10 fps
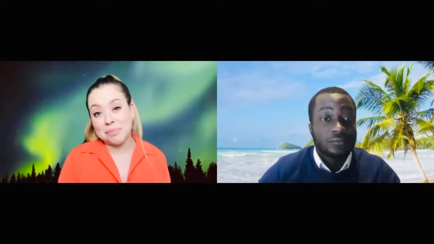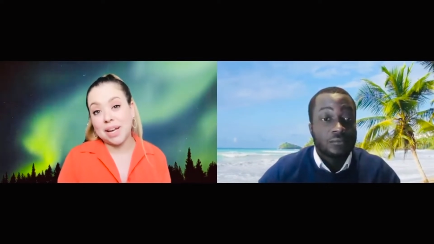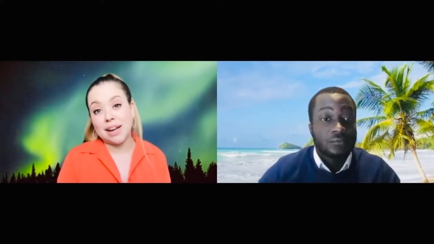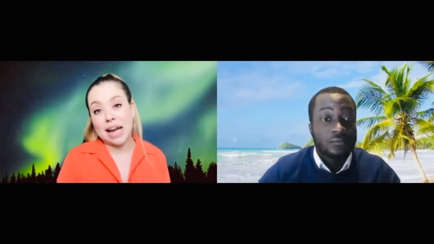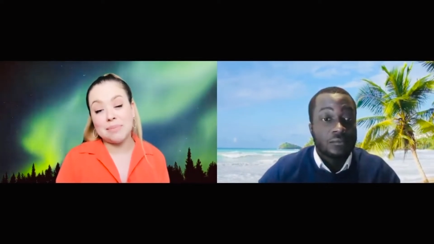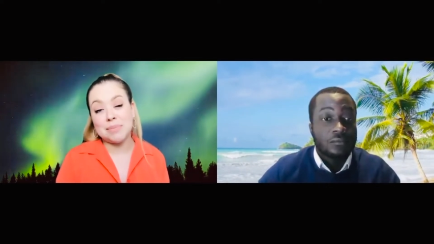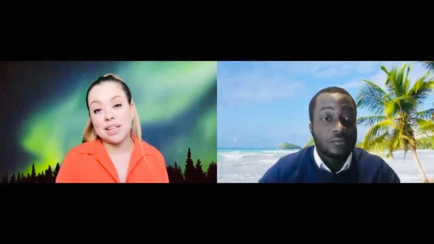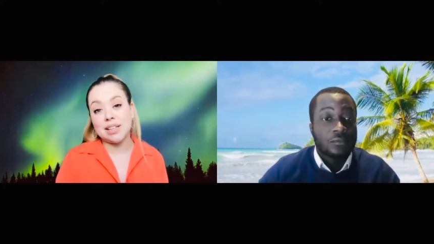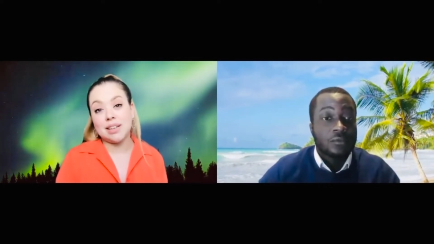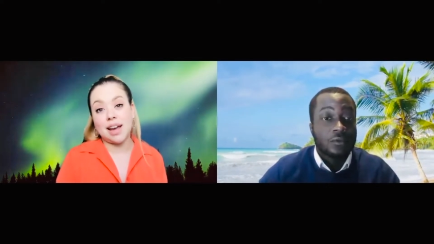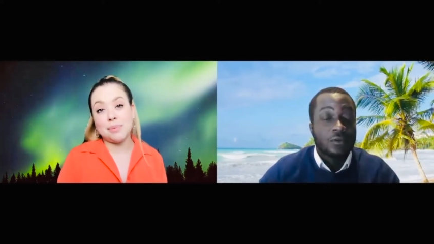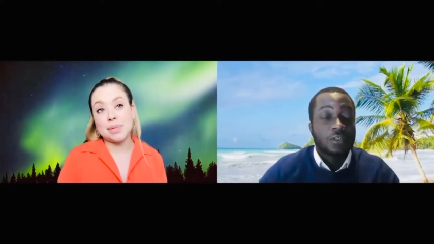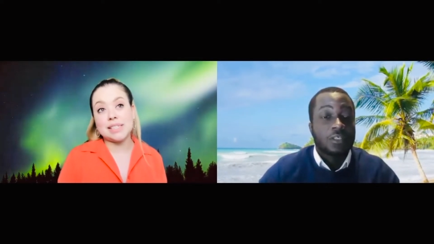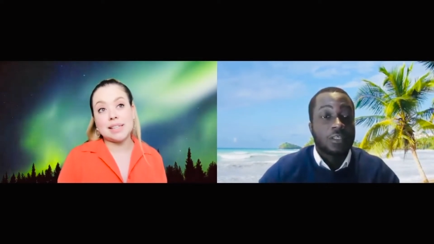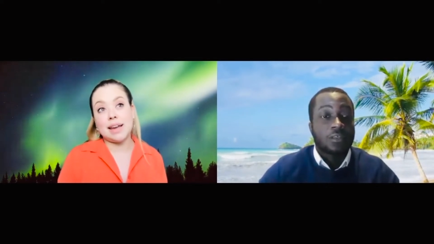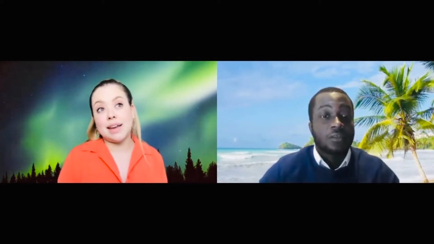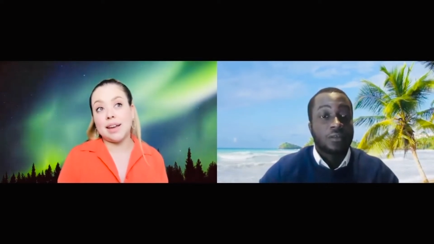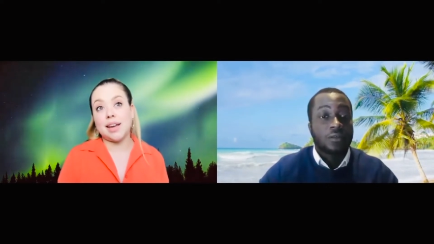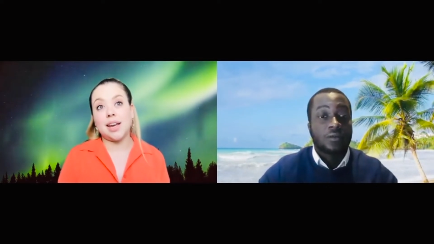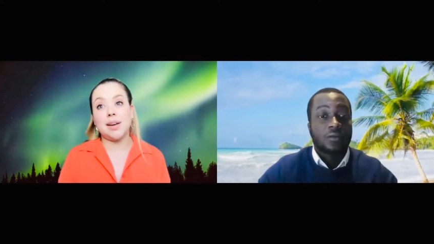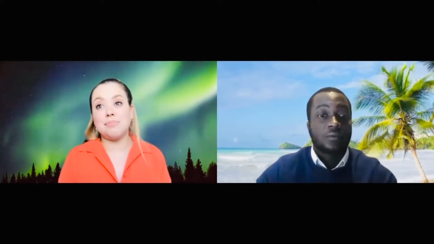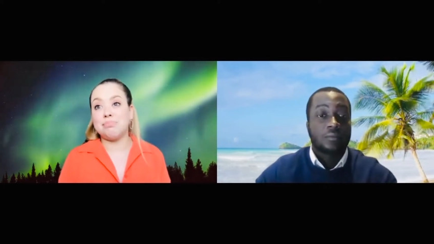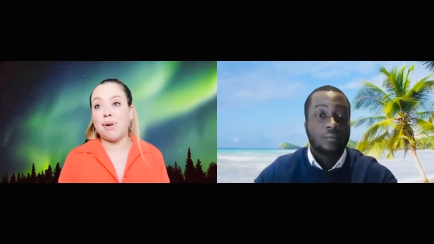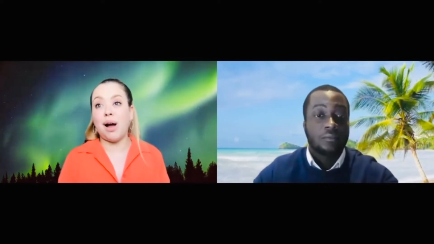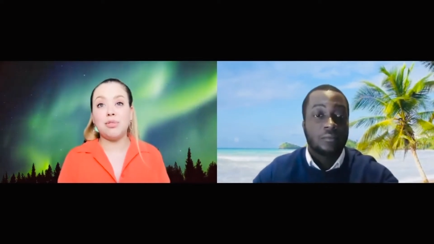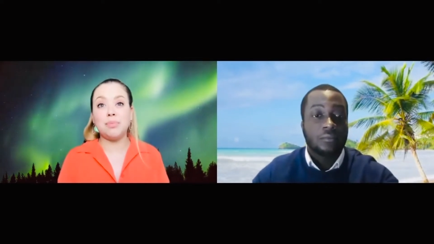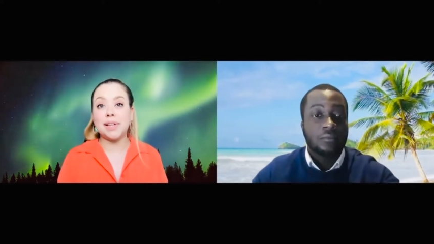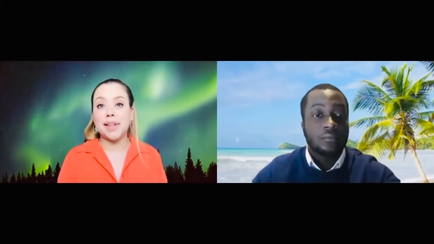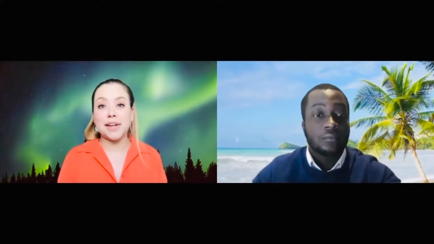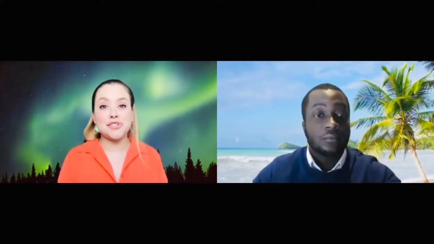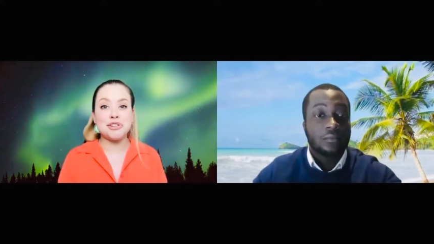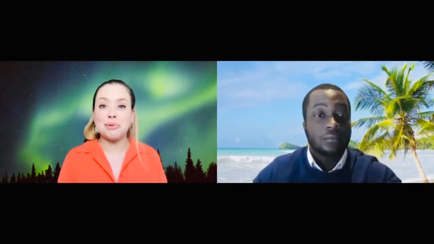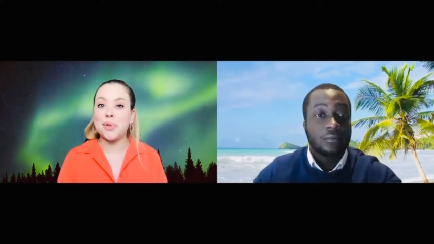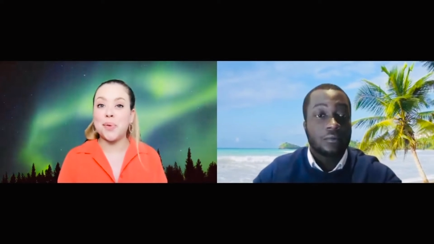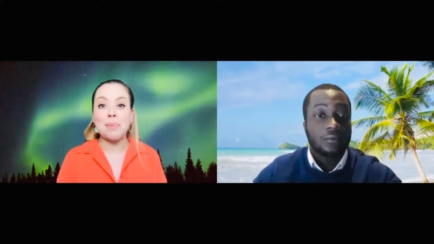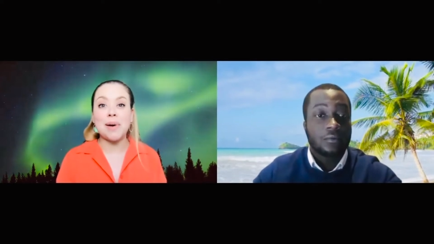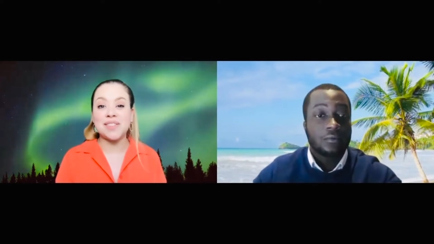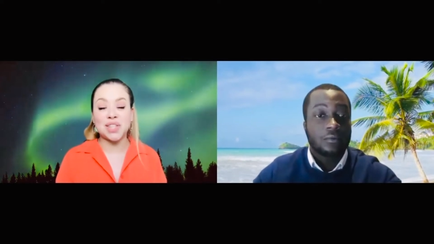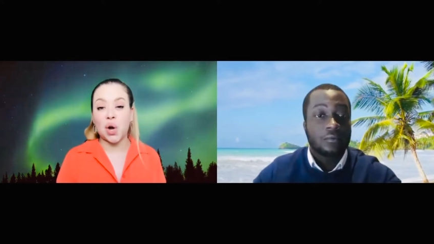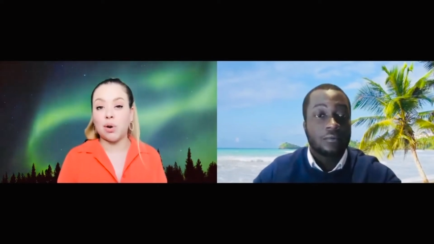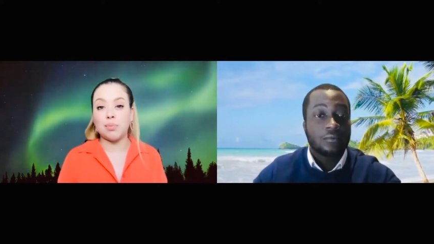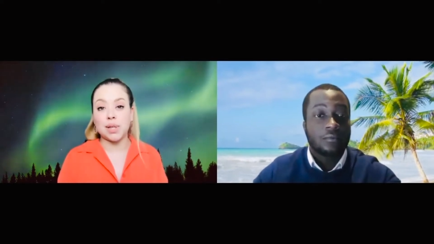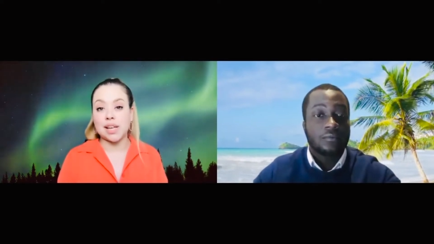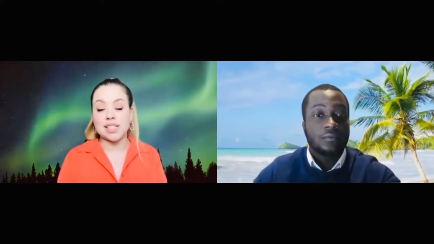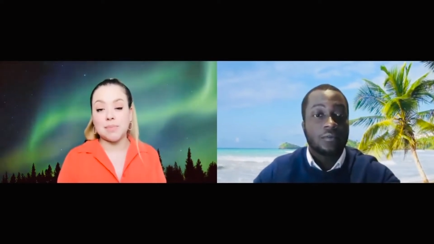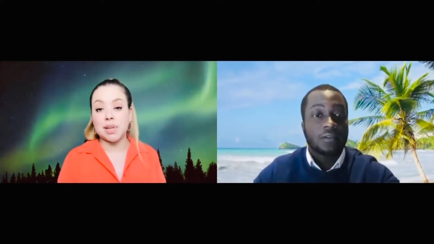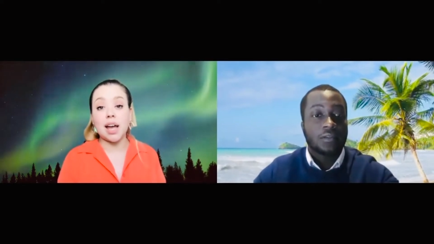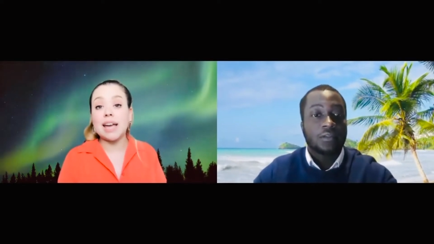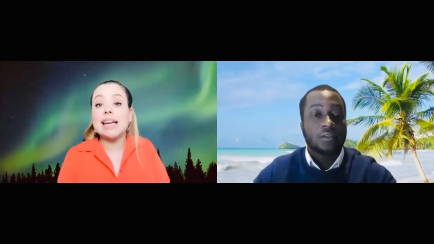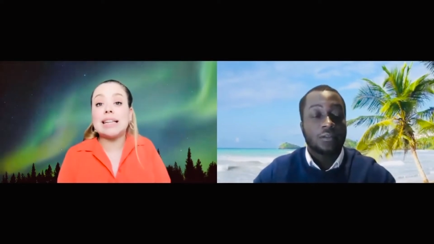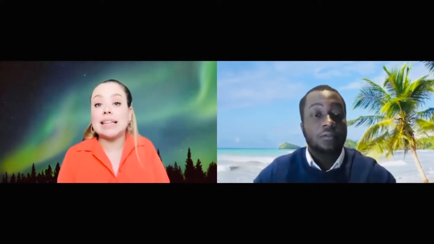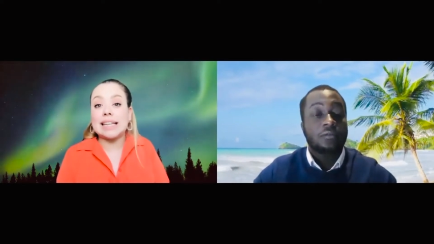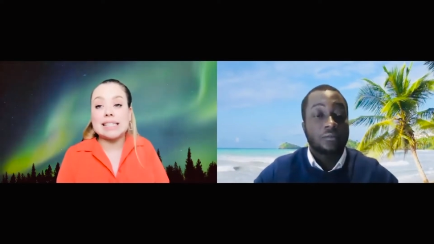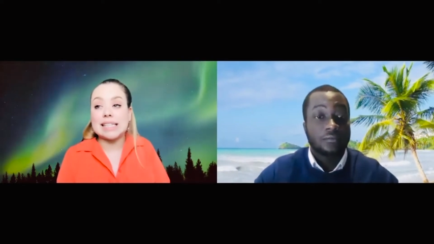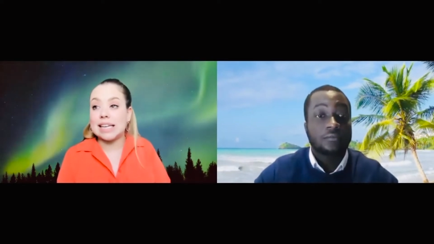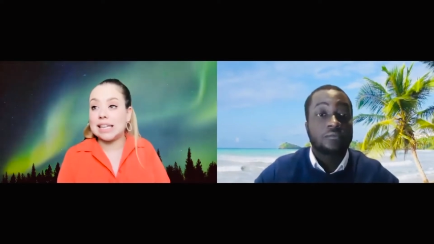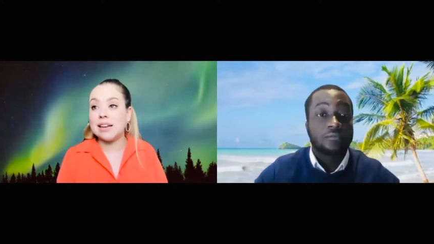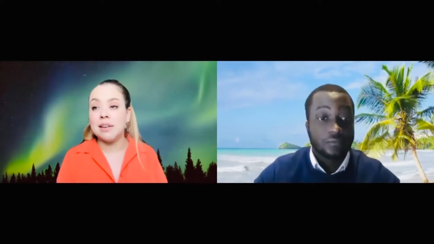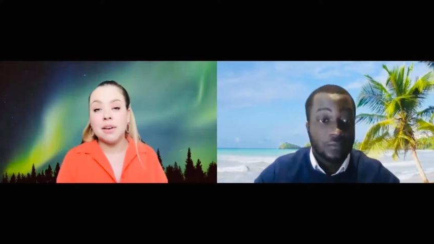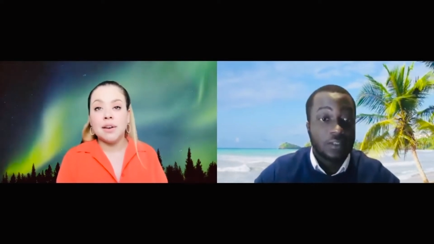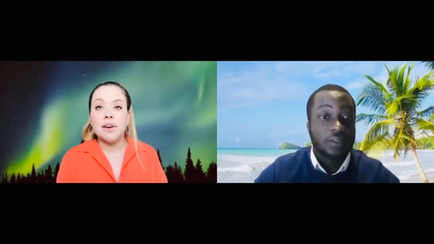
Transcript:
Speaker 1: I mean, I would say probably like two or three months ago, I realized. I mean, I had had LinkedIn yeah.